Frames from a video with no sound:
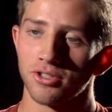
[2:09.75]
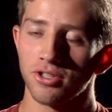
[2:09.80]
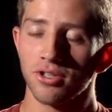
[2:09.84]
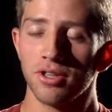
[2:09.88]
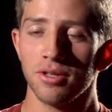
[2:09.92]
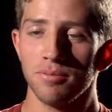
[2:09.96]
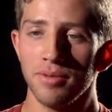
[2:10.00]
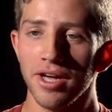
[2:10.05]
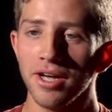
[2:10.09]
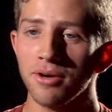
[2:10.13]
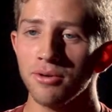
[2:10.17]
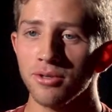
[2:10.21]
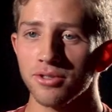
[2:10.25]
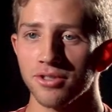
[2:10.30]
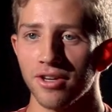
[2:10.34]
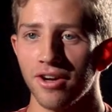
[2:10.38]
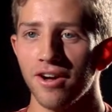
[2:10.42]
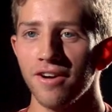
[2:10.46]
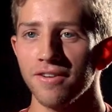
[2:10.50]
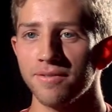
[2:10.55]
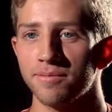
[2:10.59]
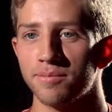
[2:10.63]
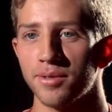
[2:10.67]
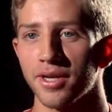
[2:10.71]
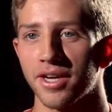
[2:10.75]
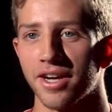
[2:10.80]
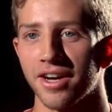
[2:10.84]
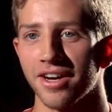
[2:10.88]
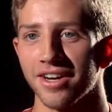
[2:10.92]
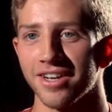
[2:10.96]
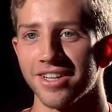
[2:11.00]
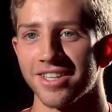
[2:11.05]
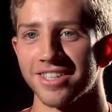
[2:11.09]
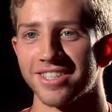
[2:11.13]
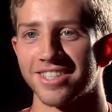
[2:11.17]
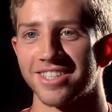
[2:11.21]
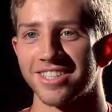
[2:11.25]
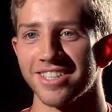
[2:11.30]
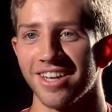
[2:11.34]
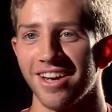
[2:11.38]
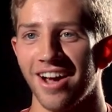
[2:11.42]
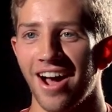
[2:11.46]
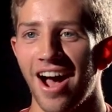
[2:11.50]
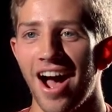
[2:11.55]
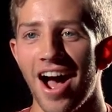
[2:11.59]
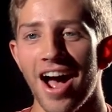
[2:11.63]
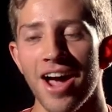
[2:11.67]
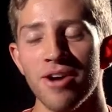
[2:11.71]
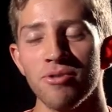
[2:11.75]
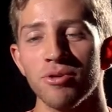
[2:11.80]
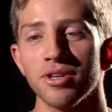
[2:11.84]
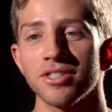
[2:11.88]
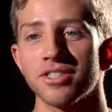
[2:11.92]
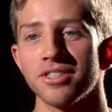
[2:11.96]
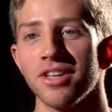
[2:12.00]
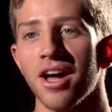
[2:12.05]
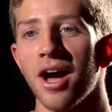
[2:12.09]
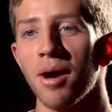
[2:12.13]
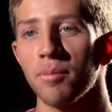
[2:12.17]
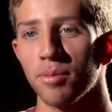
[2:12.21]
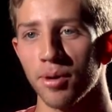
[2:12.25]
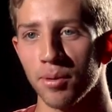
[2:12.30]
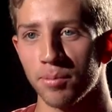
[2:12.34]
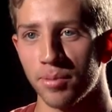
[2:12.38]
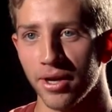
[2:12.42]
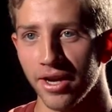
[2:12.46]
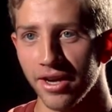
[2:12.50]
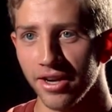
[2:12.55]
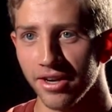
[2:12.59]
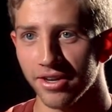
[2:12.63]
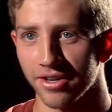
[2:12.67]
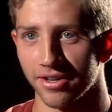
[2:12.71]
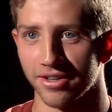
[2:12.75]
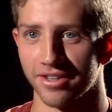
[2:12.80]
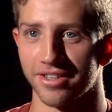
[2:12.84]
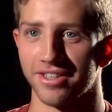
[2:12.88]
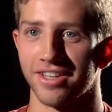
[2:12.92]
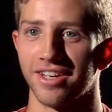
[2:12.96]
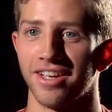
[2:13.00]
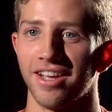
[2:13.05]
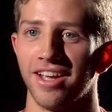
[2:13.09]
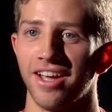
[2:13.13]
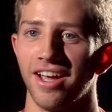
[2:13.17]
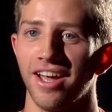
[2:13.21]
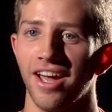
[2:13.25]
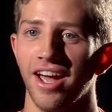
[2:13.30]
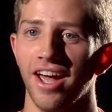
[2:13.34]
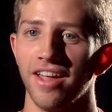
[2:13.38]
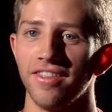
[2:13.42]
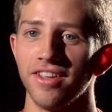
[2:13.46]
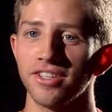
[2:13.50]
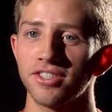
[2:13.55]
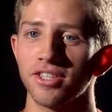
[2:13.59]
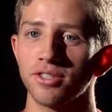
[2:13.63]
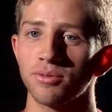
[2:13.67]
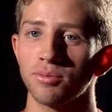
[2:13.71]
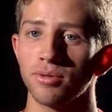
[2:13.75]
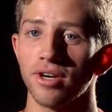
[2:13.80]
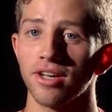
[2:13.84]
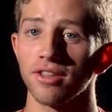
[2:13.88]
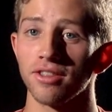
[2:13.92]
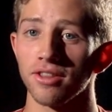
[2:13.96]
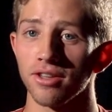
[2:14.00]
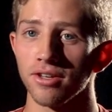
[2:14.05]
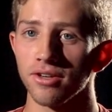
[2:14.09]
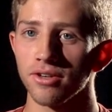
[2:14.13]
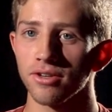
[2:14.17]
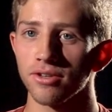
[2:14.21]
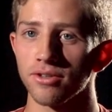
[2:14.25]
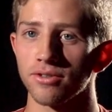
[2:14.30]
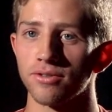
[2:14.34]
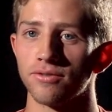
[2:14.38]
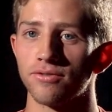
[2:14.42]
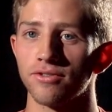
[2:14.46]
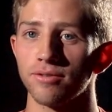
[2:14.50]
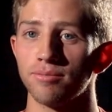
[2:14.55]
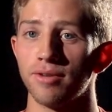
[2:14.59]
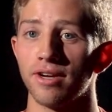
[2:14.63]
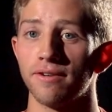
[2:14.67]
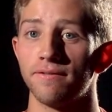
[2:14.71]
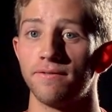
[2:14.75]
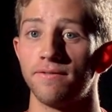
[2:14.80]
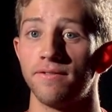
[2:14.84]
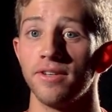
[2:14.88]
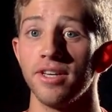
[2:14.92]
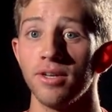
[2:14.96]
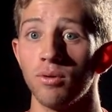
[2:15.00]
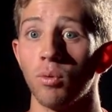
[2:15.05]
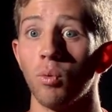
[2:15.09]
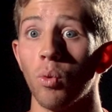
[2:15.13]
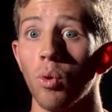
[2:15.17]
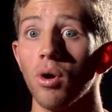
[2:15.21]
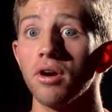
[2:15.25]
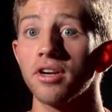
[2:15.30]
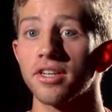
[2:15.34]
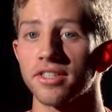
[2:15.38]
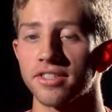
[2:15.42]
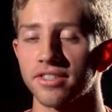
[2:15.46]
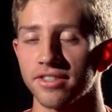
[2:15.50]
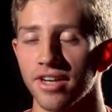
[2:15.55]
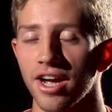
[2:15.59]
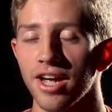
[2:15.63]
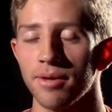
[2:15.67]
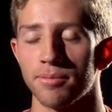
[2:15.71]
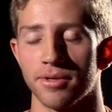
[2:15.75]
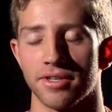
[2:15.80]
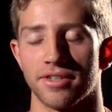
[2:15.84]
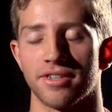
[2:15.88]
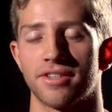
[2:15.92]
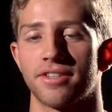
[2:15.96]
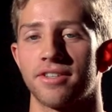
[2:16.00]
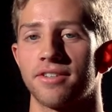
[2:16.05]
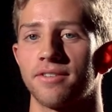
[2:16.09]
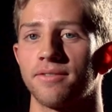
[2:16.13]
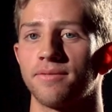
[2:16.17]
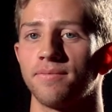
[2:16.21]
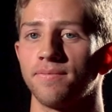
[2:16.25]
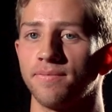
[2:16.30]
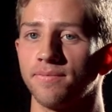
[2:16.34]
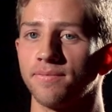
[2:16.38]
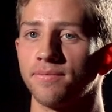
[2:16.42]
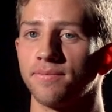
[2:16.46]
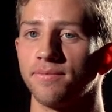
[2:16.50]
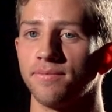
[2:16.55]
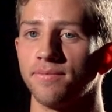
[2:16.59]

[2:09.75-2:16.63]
So the mic was off because I was not prepared. And this is what I learned from my Vid 1 assignment.